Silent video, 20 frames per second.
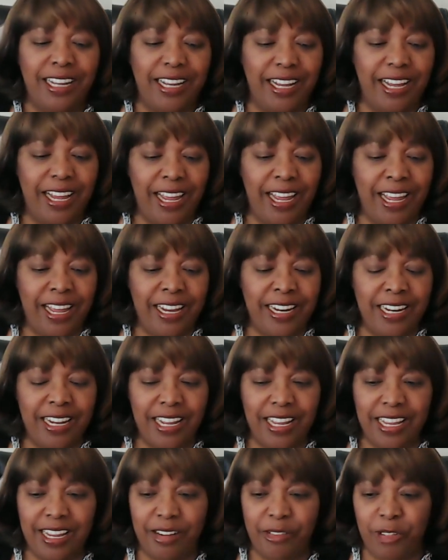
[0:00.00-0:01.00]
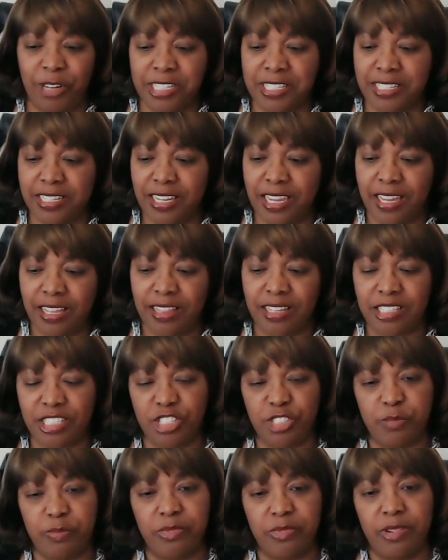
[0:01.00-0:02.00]
And once again, this
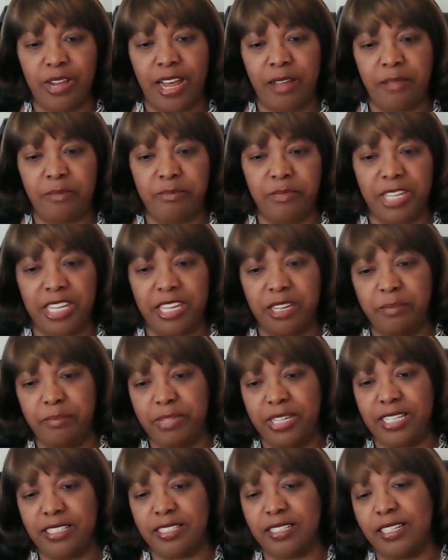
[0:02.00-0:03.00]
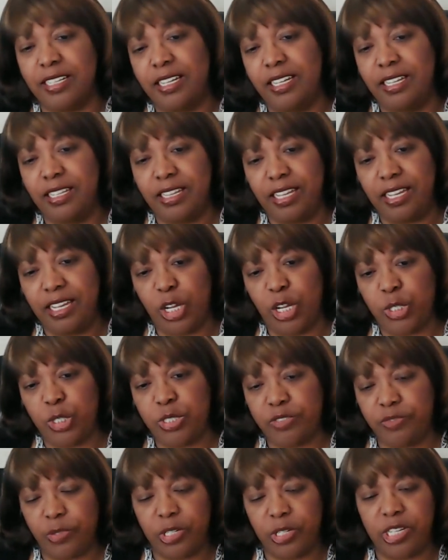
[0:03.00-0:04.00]
is I'm Kim Beasley, the
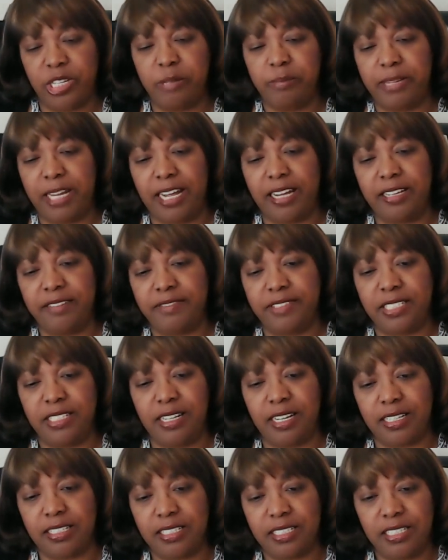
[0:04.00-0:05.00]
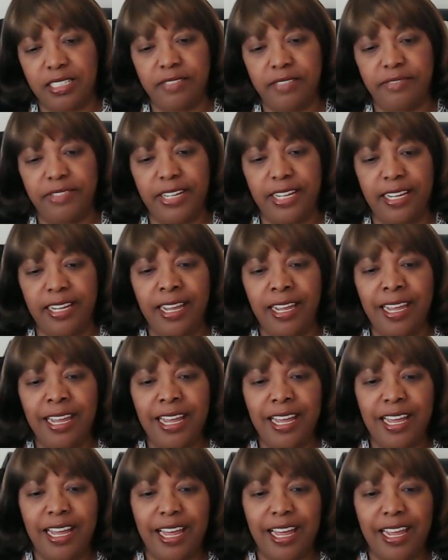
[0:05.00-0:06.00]
host for Kim Live T V,
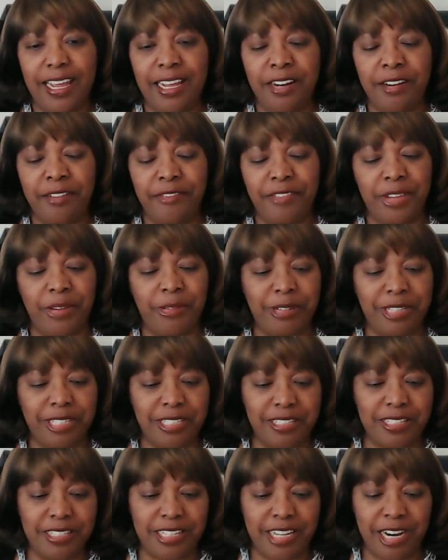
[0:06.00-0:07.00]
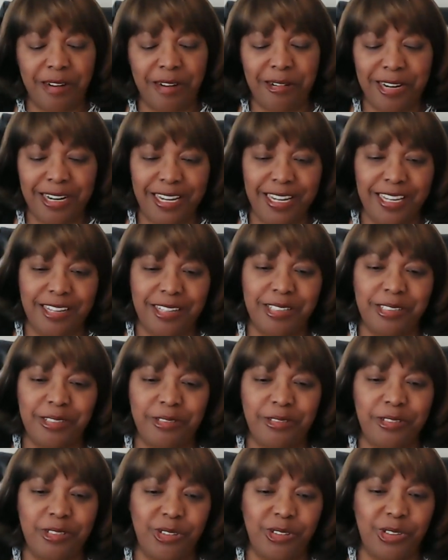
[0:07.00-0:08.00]
interviewing Sarah
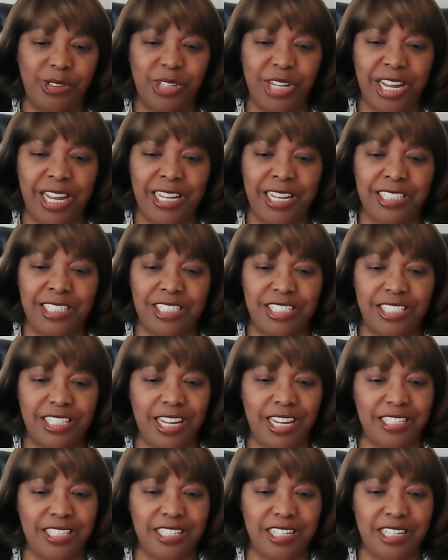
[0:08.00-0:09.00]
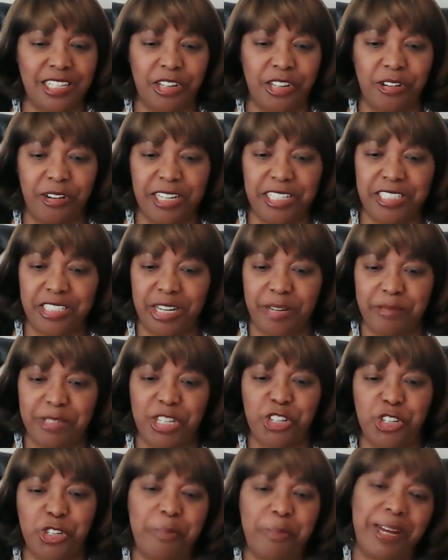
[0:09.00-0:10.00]
Hill, and she has done a great job
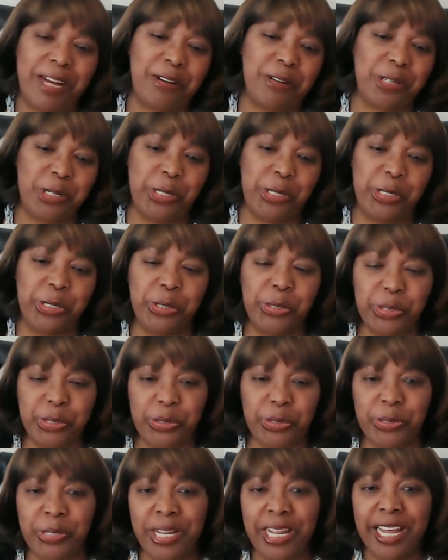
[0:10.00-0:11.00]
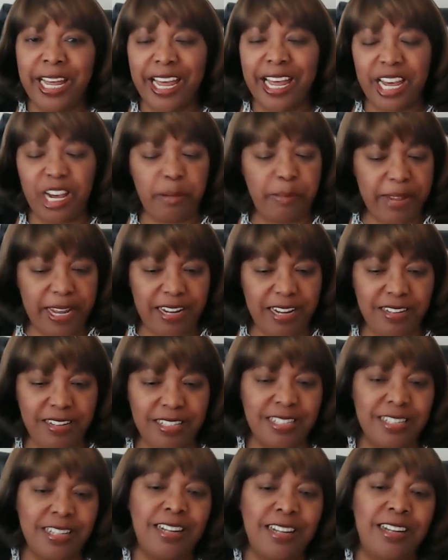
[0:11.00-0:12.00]
talking about Google
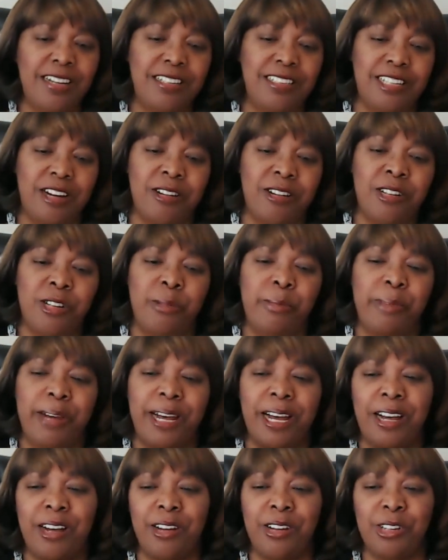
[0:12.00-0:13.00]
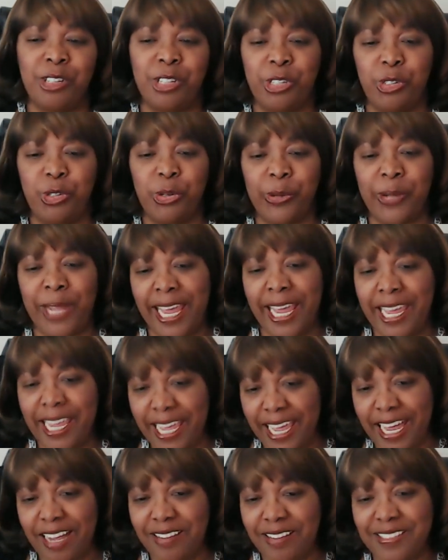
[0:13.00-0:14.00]
Helpouts, talking about Google
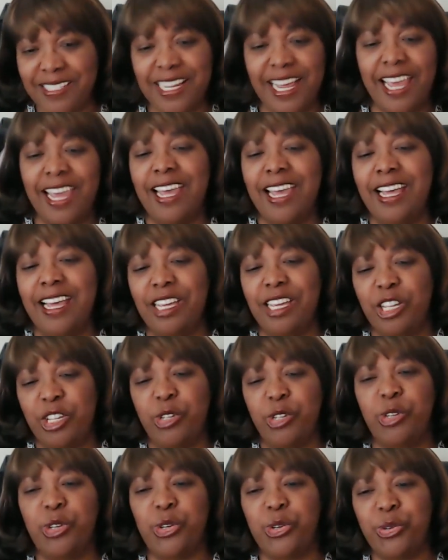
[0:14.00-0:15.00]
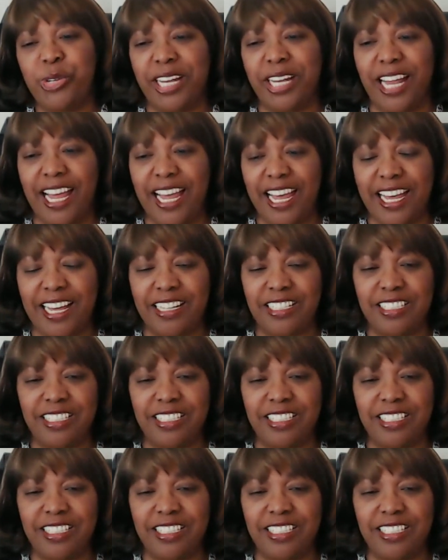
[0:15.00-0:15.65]
Hangouts, and Google Glass.